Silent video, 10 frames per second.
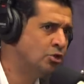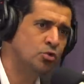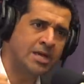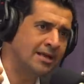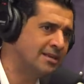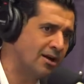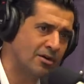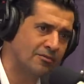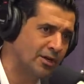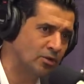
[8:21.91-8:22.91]
You can't get
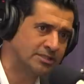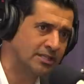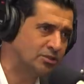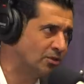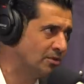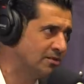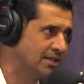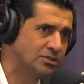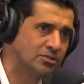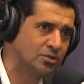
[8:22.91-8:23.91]
on a video and say certain
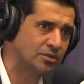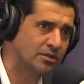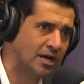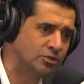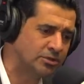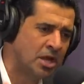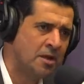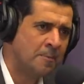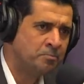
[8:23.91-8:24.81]
things in certain countries.